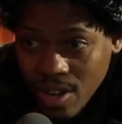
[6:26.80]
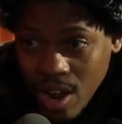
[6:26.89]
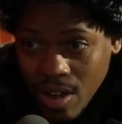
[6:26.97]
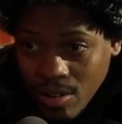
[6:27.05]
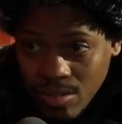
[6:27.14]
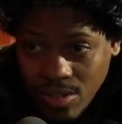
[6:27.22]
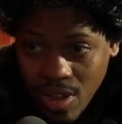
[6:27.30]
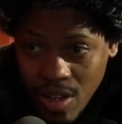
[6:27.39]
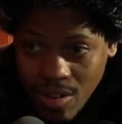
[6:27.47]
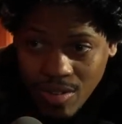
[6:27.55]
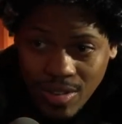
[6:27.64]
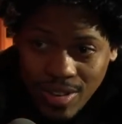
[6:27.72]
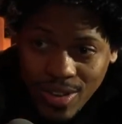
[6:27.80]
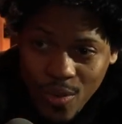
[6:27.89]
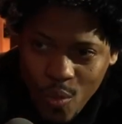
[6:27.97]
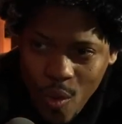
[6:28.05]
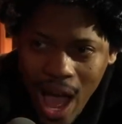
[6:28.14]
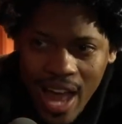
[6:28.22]
So
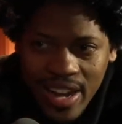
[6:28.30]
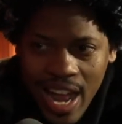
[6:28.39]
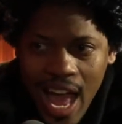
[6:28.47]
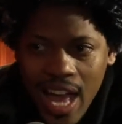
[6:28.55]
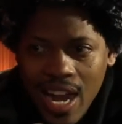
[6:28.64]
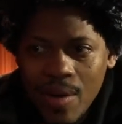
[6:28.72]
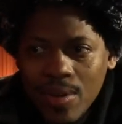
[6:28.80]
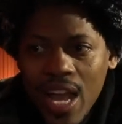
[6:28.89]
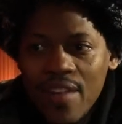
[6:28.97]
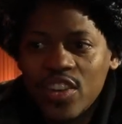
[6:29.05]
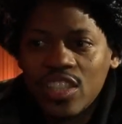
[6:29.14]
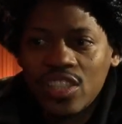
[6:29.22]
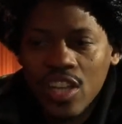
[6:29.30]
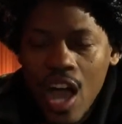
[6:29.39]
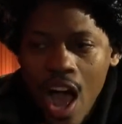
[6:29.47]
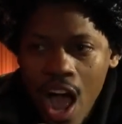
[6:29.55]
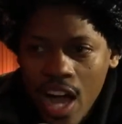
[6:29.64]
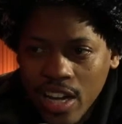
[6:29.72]
why not? I would have a
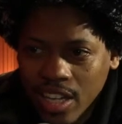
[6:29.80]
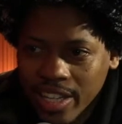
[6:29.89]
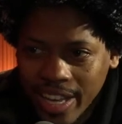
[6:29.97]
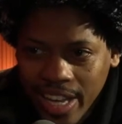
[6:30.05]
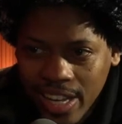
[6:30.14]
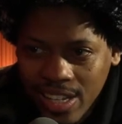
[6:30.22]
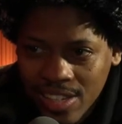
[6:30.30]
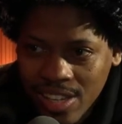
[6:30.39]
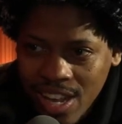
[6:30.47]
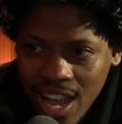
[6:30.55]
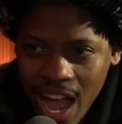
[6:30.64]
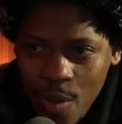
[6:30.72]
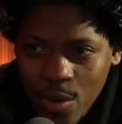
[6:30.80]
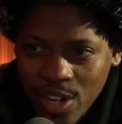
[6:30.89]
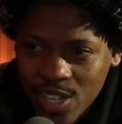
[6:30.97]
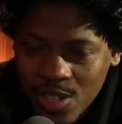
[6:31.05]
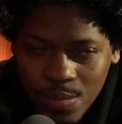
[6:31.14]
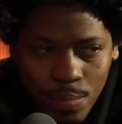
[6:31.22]
ton of kids. I want
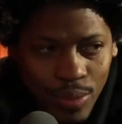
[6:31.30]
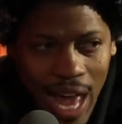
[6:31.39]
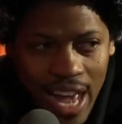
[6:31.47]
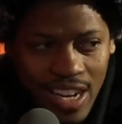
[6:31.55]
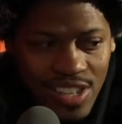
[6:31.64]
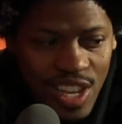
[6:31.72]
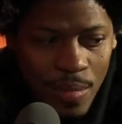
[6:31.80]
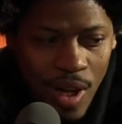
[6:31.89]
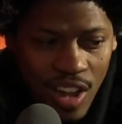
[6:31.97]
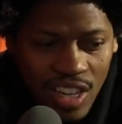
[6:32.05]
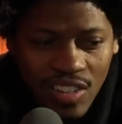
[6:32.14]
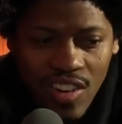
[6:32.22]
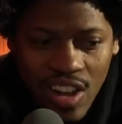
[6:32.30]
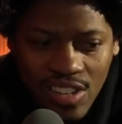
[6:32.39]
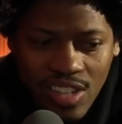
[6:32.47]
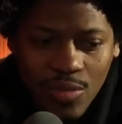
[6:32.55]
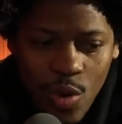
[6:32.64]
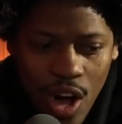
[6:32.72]
to splatter some all
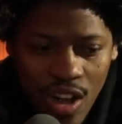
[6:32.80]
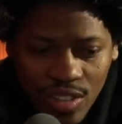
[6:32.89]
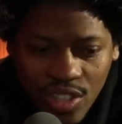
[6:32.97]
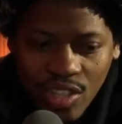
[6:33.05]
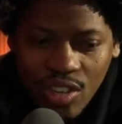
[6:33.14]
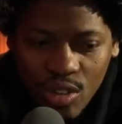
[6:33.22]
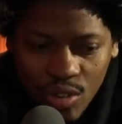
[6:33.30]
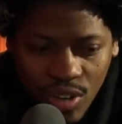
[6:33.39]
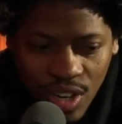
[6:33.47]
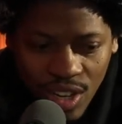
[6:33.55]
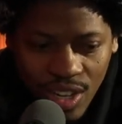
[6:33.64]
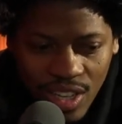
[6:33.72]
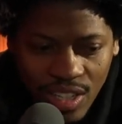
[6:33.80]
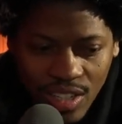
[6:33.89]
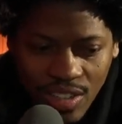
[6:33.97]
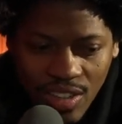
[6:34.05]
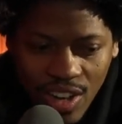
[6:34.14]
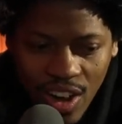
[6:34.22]
across the world too.
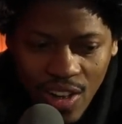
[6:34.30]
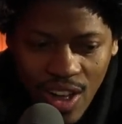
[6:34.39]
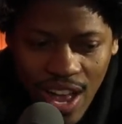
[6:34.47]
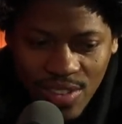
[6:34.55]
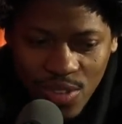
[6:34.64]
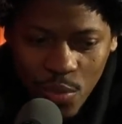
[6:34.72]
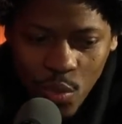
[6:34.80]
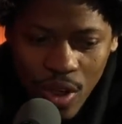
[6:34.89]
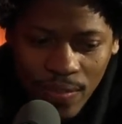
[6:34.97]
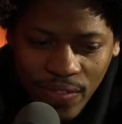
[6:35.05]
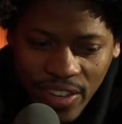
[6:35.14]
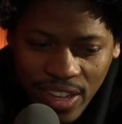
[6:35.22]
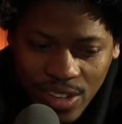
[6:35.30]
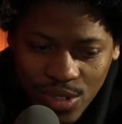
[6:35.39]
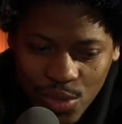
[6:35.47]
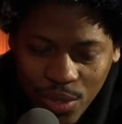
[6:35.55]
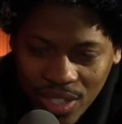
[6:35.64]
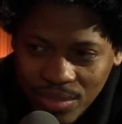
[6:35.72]
Have some
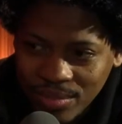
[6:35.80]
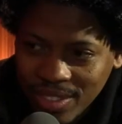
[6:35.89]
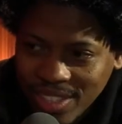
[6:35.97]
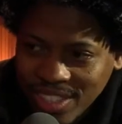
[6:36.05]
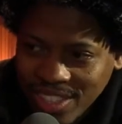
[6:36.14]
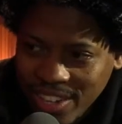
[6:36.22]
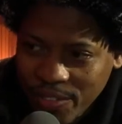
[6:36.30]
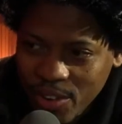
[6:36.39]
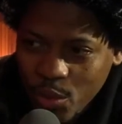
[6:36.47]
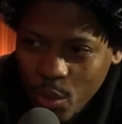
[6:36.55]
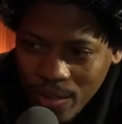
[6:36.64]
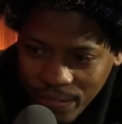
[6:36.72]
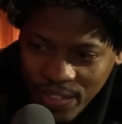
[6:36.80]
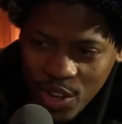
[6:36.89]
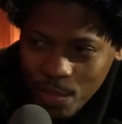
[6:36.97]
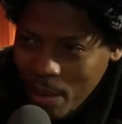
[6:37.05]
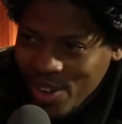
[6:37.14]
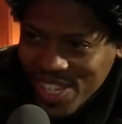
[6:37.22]
Winfields with different
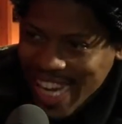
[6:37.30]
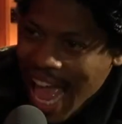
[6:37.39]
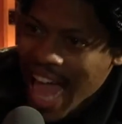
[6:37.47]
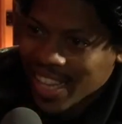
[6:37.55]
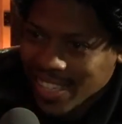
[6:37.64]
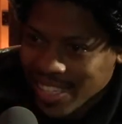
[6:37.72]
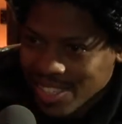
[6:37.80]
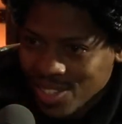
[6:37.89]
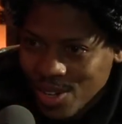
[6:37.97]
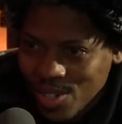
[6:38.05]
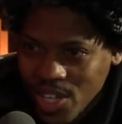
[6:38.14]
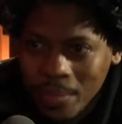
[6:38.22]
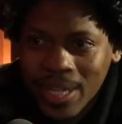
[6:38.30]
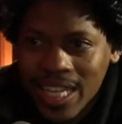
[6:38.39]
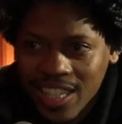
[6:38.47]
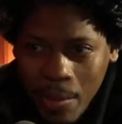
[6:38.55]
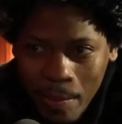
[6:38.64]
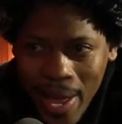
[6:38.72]
Winfield personalities. Some that
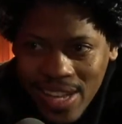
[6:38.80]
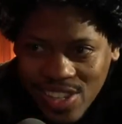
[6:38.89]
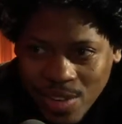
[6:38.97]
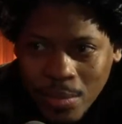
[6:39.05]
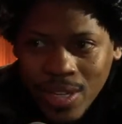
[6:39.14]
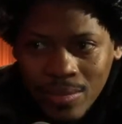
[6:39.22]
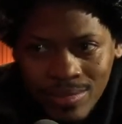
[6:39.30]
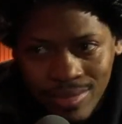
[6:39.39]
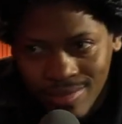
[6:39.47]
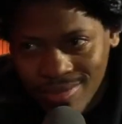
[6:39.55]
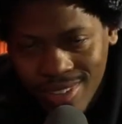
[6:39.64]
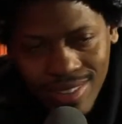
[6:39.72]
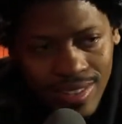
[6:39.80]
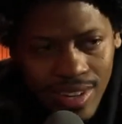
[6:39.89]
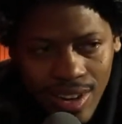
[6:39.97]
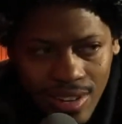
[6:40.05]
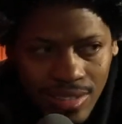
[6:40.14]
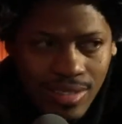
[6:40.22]
get the best of me.
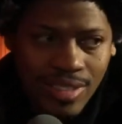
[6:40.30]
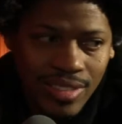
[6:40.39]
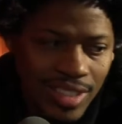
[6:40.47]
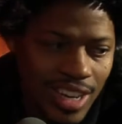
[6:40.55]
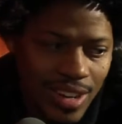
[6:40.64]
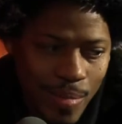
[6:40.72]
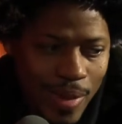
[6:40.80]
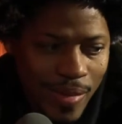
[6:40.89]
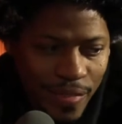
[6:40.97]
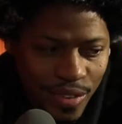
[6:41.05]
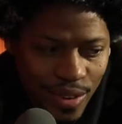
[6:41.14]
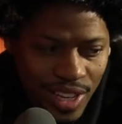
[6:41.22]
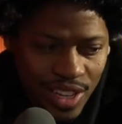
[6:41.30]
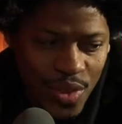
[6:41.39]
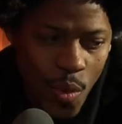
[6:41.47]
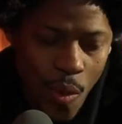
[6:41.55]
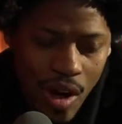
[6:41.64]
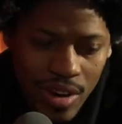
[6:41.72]
There'll be a few to get
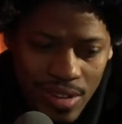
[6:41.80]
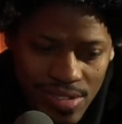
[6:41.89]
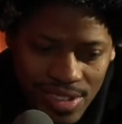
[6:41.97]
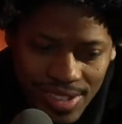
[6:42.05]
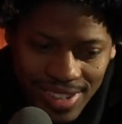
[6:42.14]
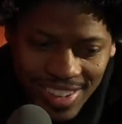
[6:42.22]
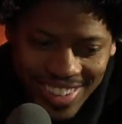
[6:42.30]
the worst.